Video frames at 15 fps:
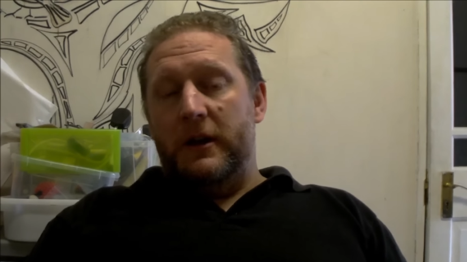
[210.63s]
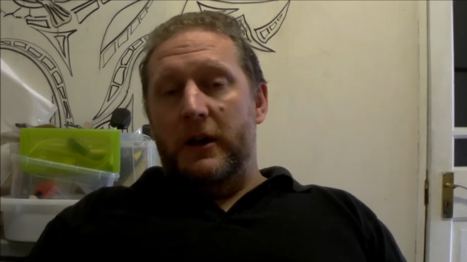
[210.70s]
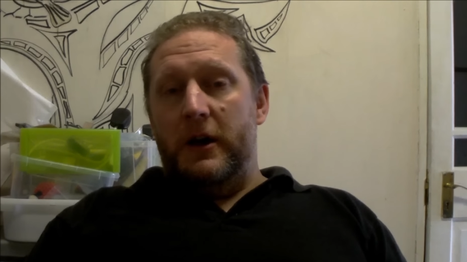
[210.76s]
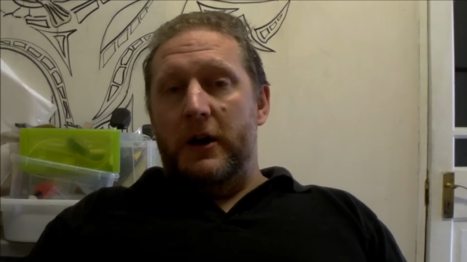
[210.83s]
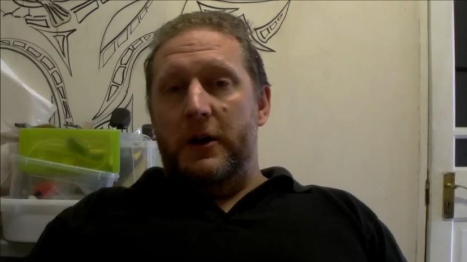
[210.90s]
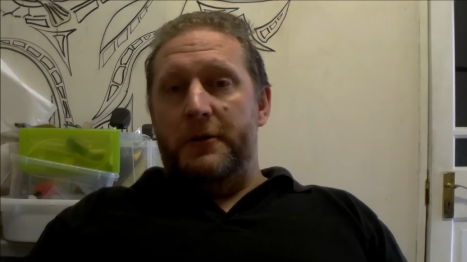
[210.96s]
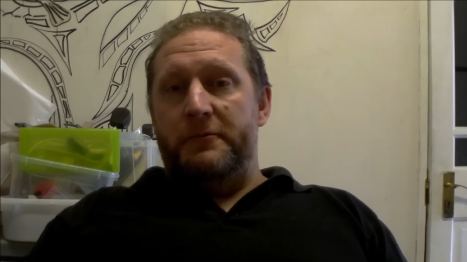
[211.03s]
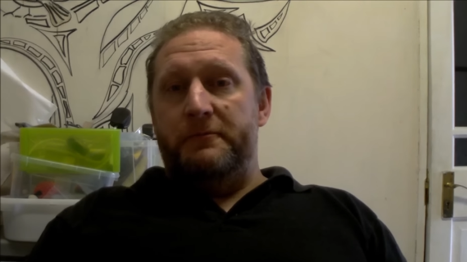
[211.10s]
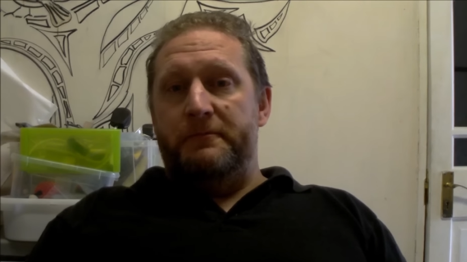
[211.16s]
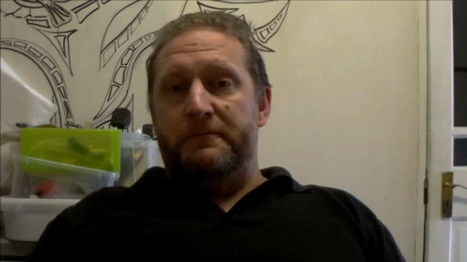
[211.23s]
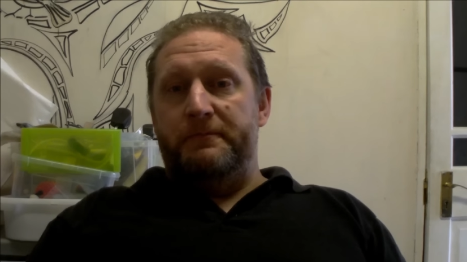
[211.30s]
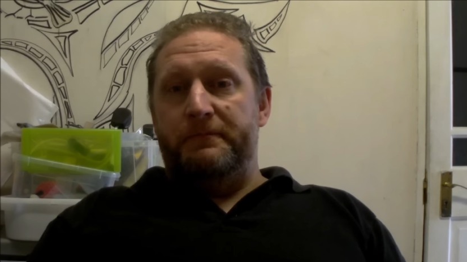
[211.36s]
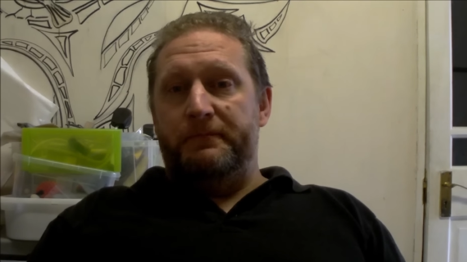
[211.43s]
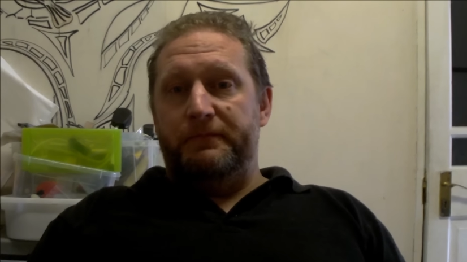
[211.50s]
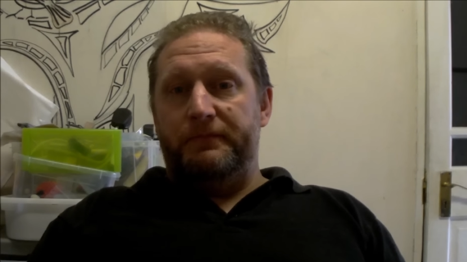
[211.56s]
Um,
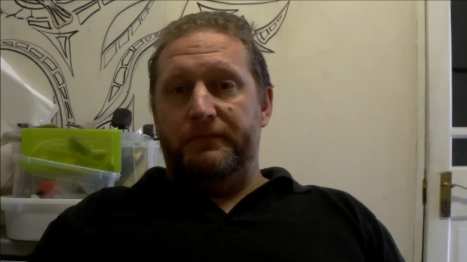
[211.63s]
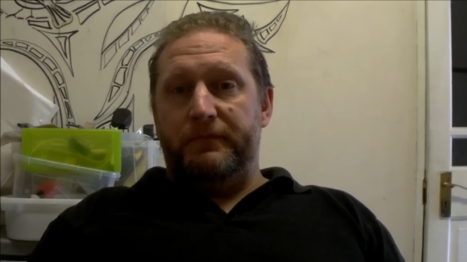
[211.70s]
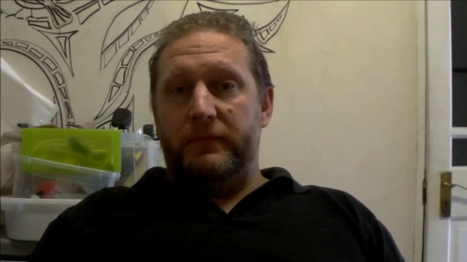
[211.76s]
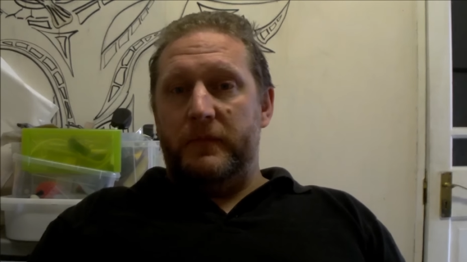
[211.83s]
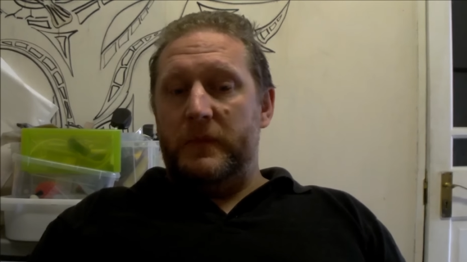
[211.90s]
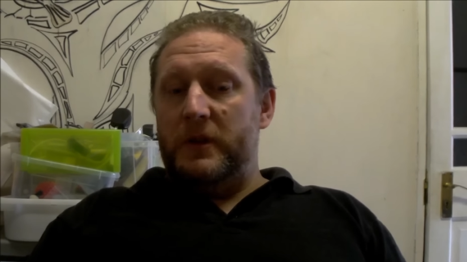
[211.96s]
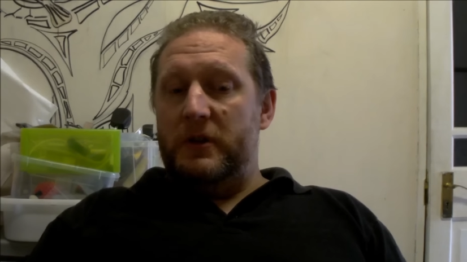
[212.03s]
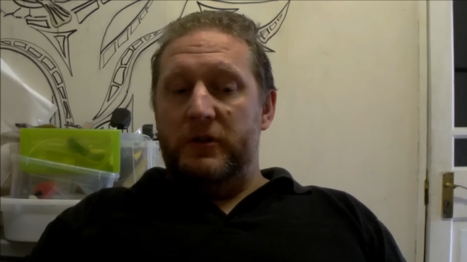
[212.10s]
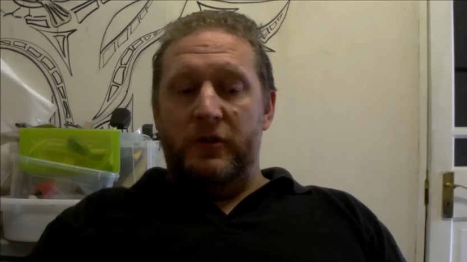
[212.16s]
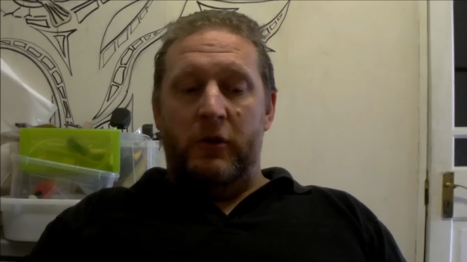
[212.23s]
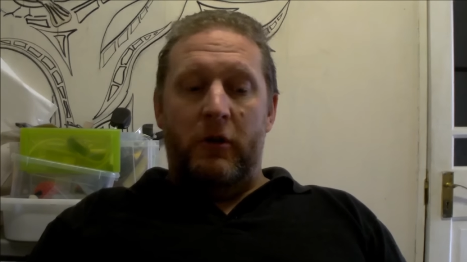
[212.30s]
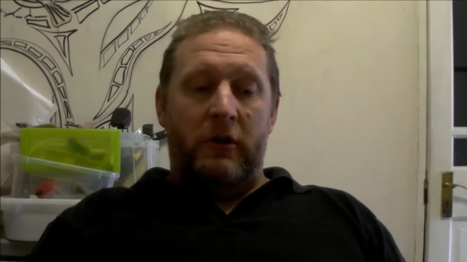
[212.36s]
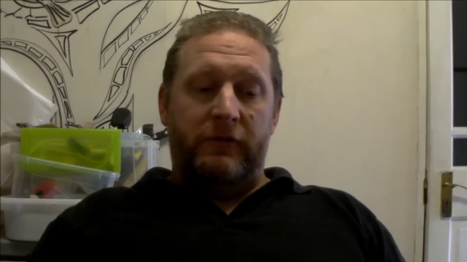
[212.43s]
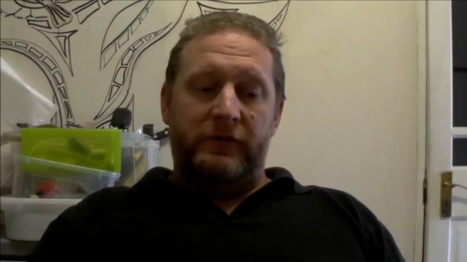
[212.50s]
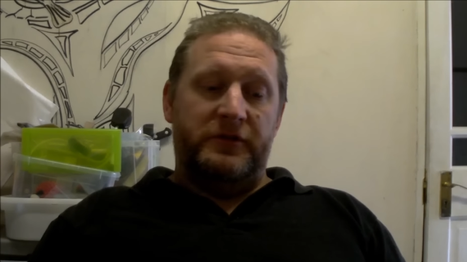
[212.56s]
not
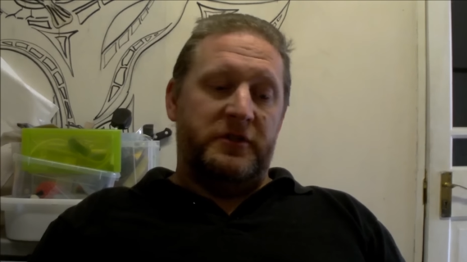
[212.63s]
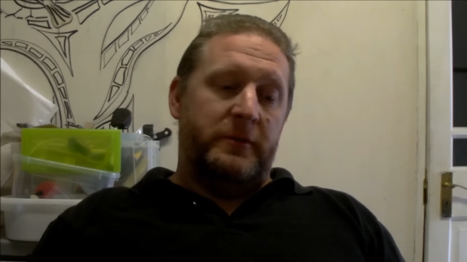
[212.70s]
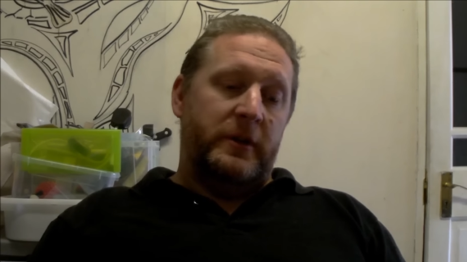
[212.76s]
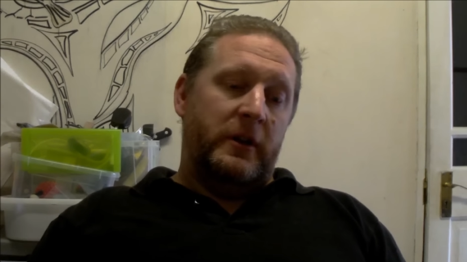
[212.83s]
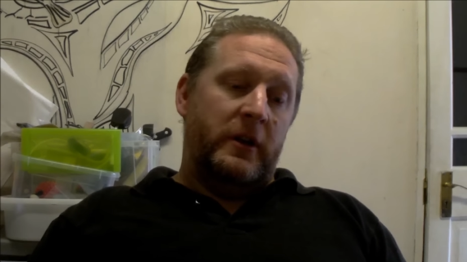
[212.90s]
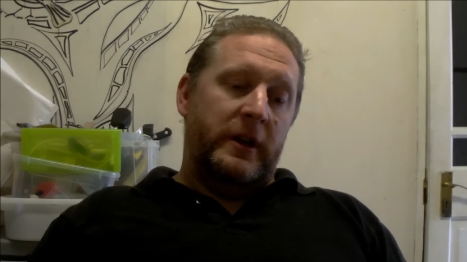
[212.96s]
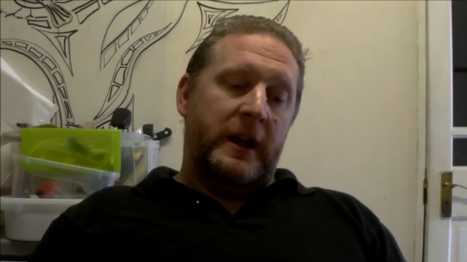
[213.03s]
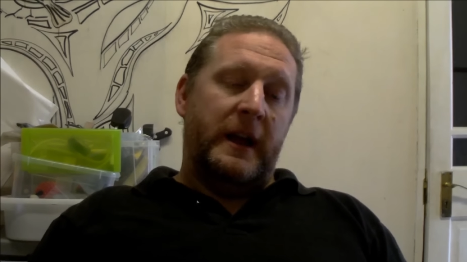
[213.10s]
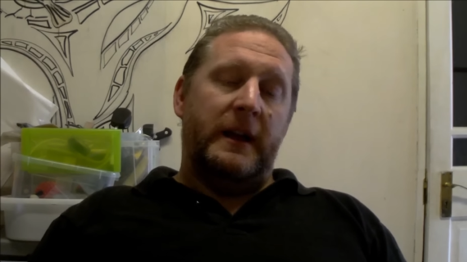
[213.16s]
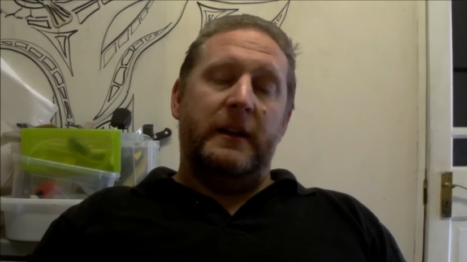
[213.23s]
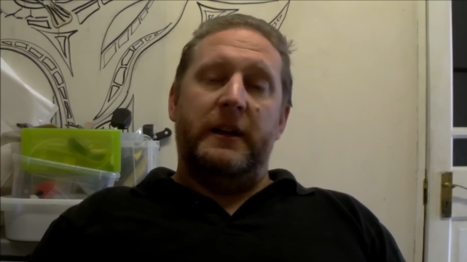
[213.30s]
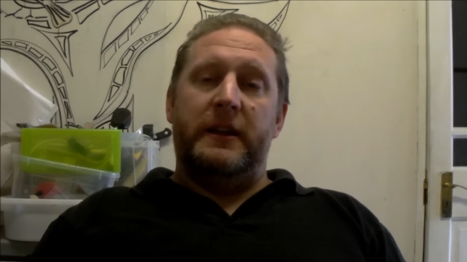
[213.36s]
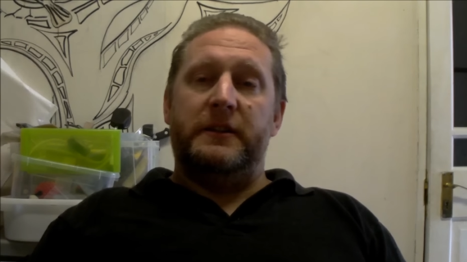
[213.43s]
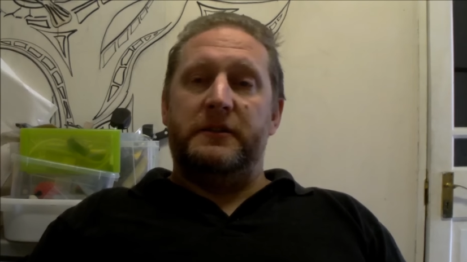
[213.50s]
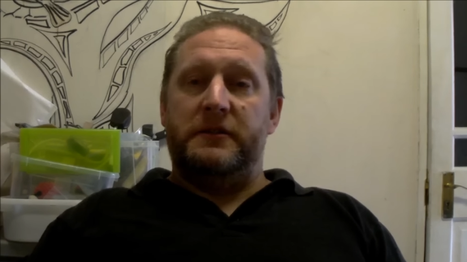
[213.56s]
often something like that
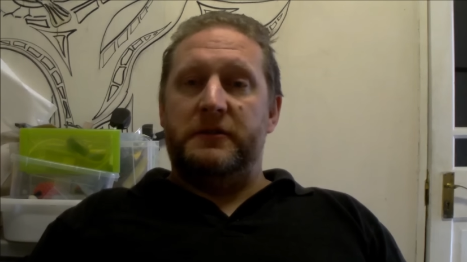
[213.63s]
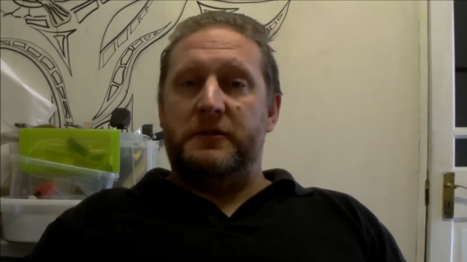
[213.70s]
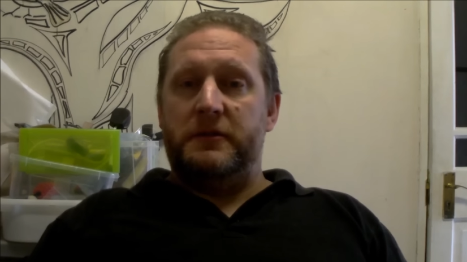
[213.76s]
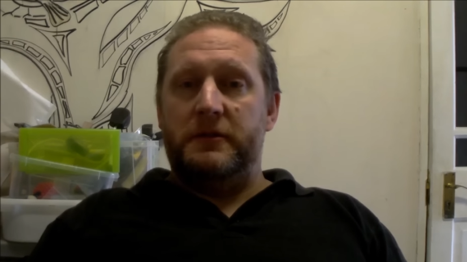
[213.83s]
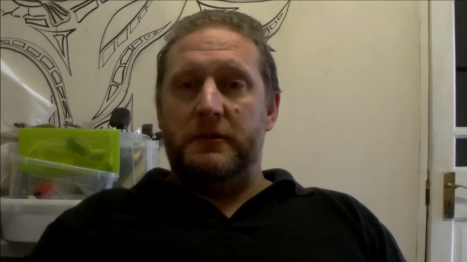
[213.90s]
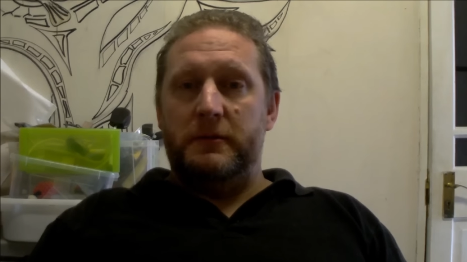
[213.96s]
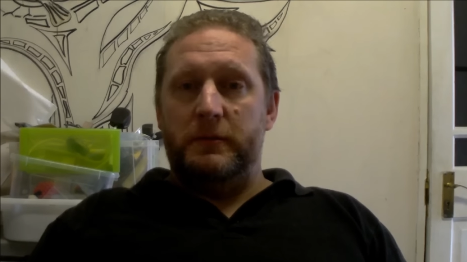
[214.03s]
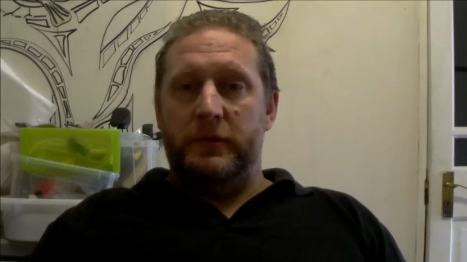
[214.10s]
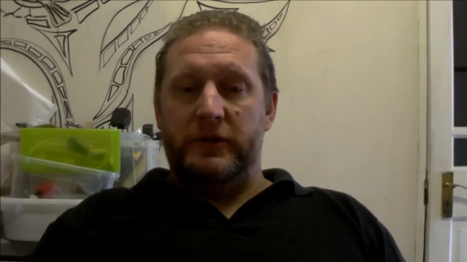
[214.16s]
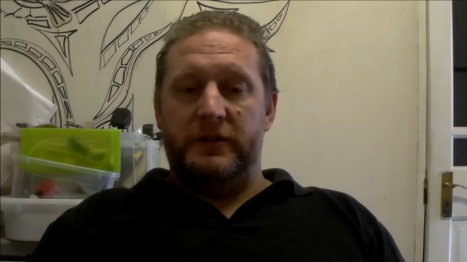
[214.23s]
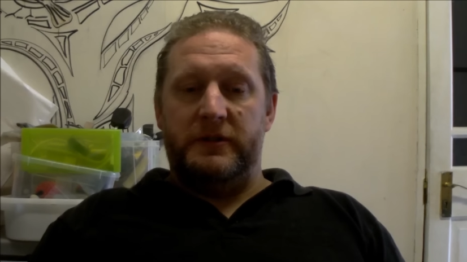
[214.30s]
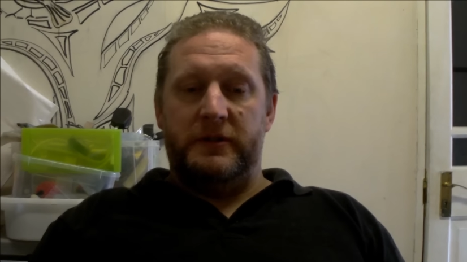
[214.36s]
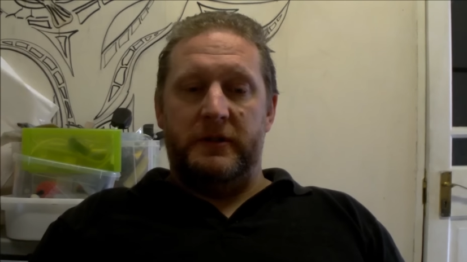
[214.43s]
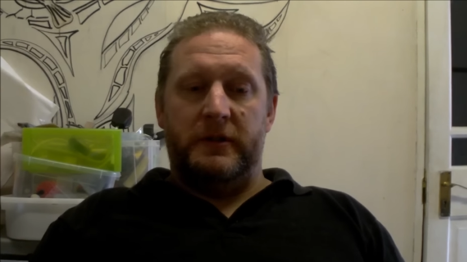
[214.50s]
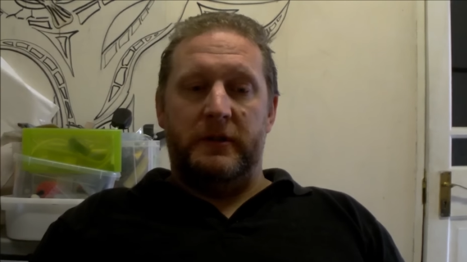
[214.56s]
hits us,
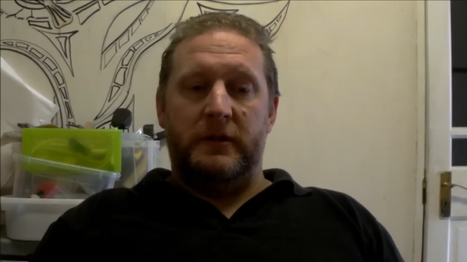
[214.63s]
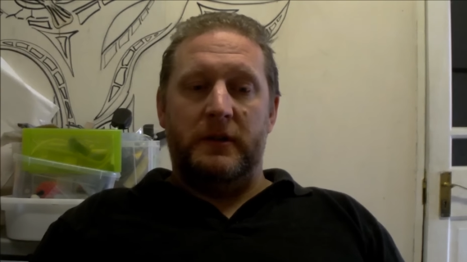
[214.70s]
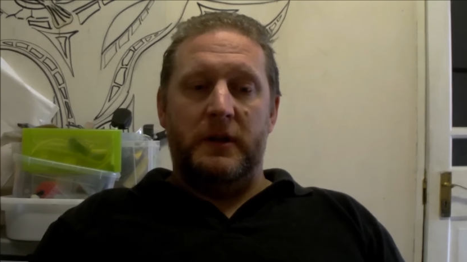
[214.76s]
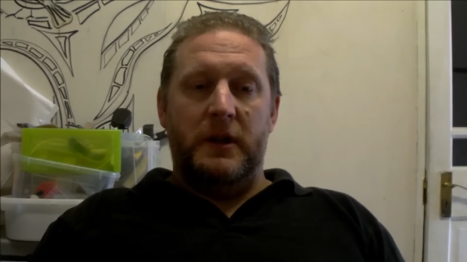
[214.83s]
but uh,